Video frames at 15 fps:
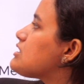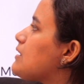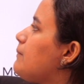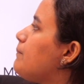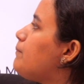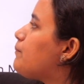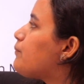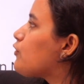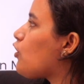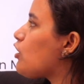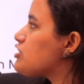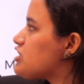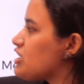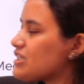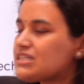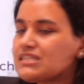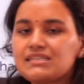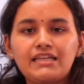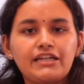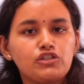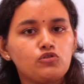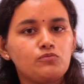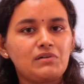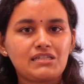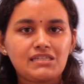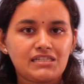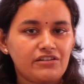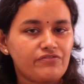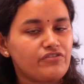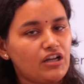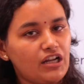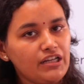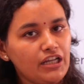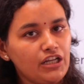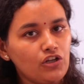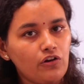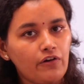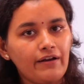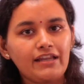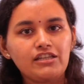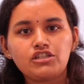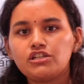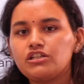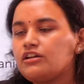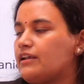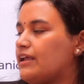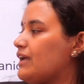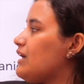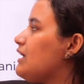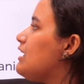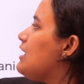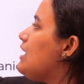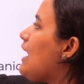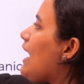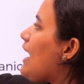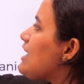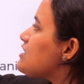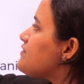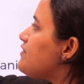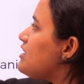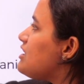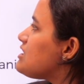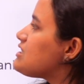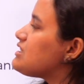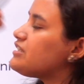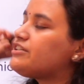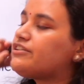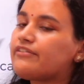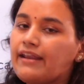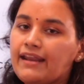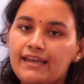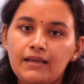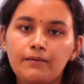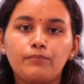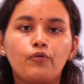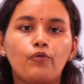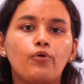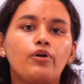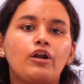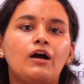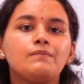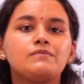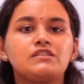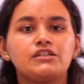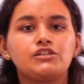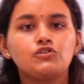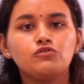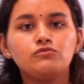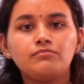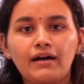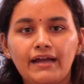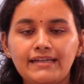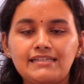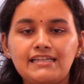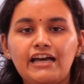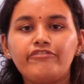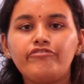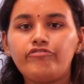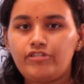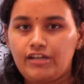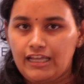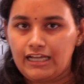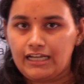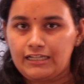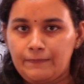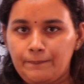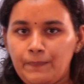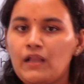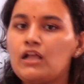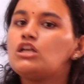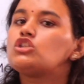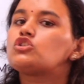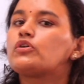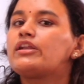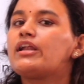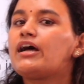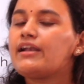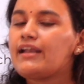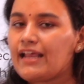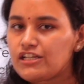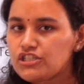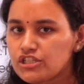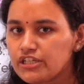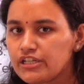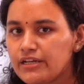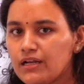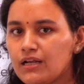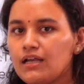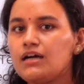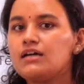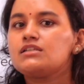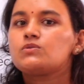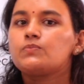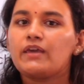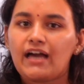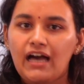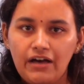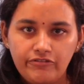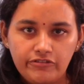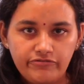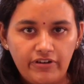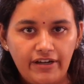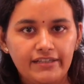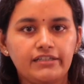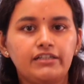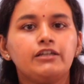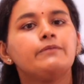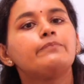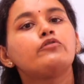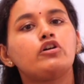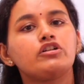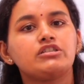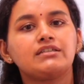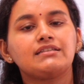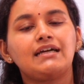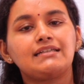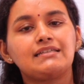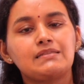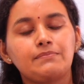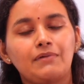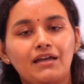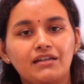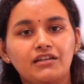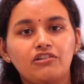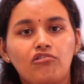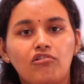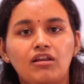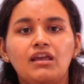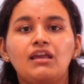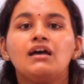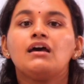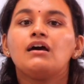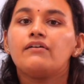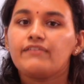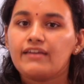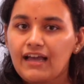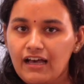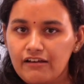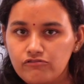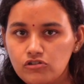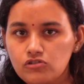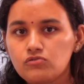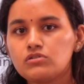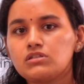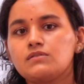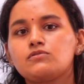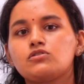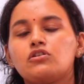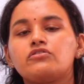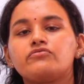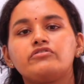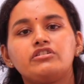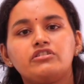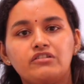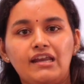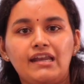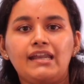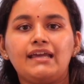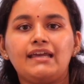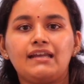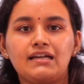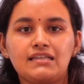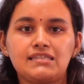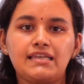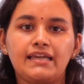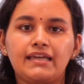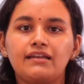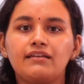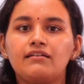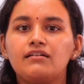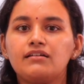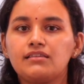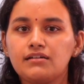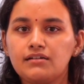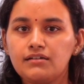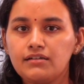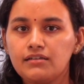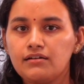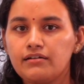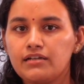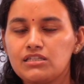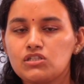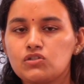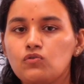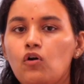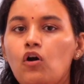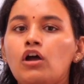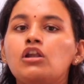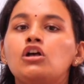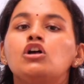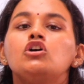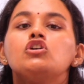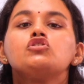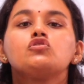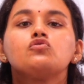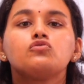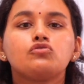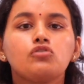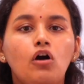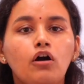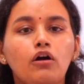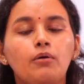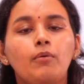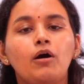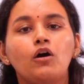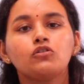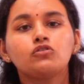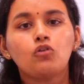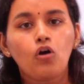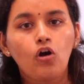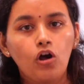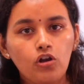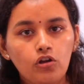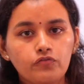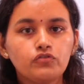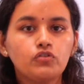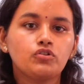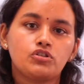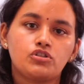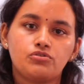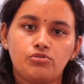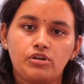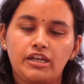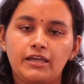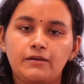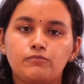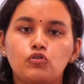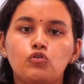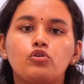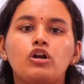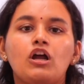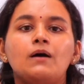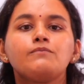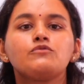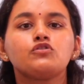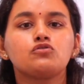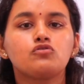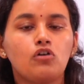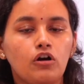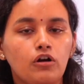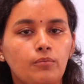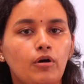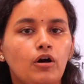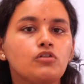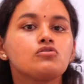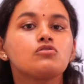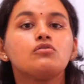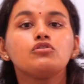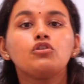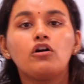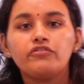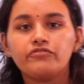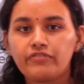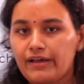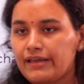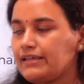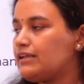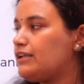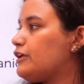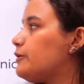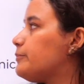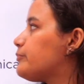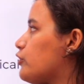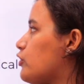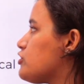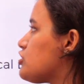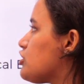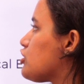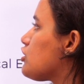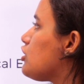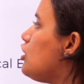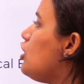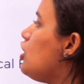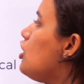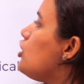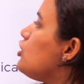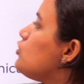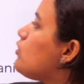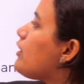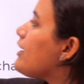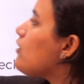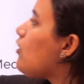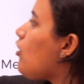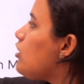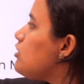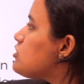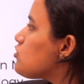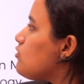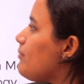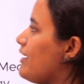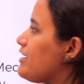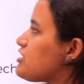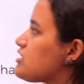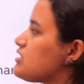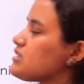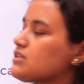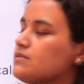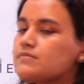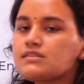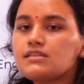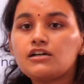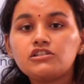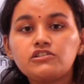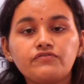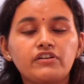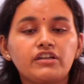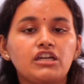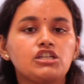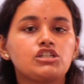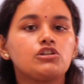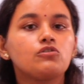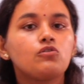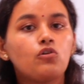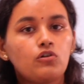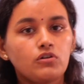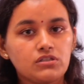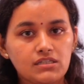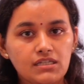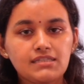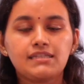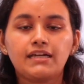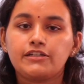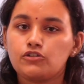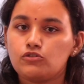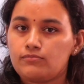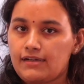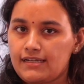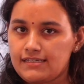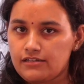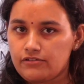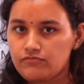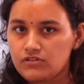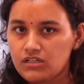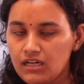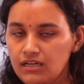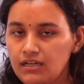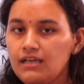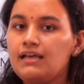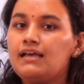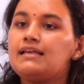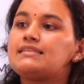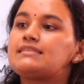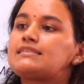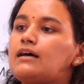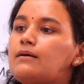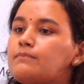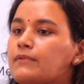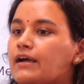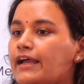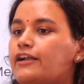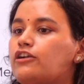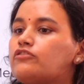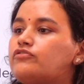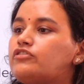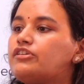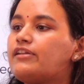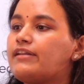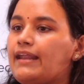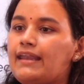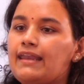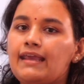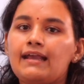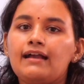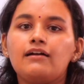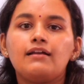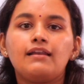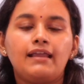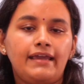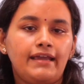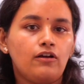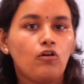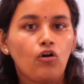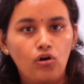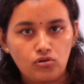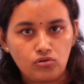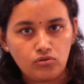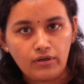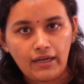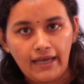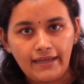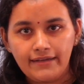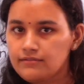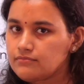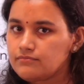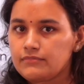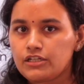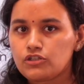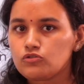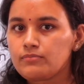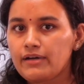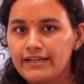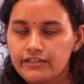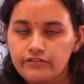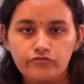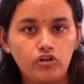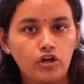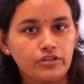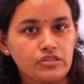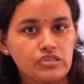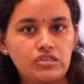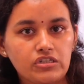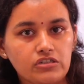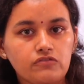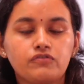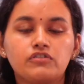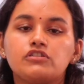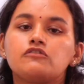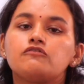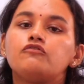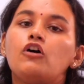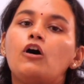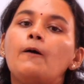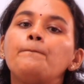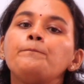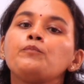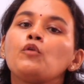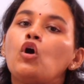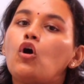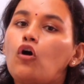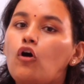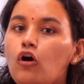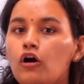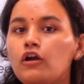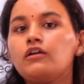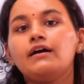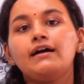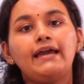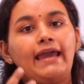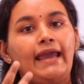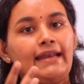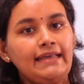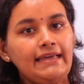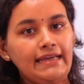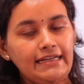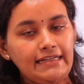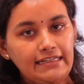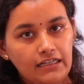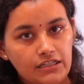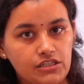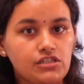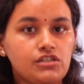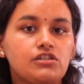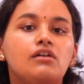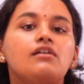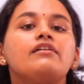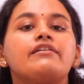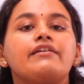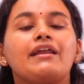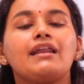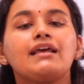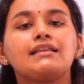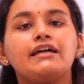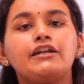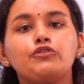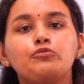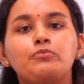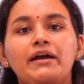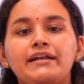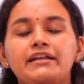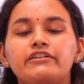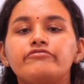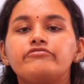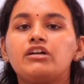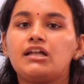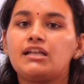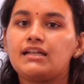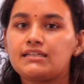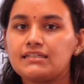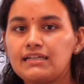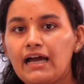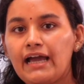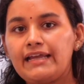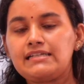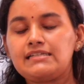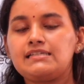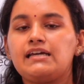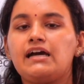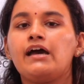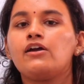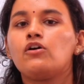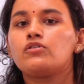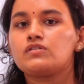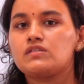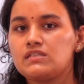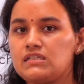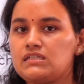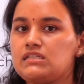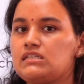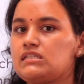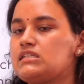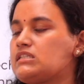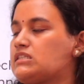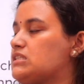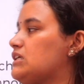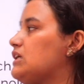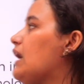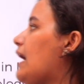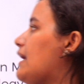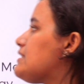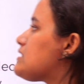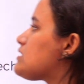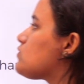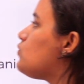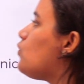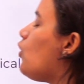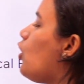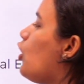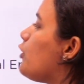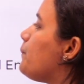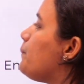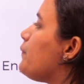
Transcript: some projects that you must have done in your engineering, as well as the training programs that you might have taken. So in our engineering years, we have a final year project that is mandatory. We have to do some sort of a training in our second year, third year, and so on. So you talk about all of those training programs. You talk about your final year project. You can also mention some certification courses that you might have done, some kind of a training like AutoCAD that you might have got a certificate for, or any industrial training that you might have done at an ITI or a CTTC and so on.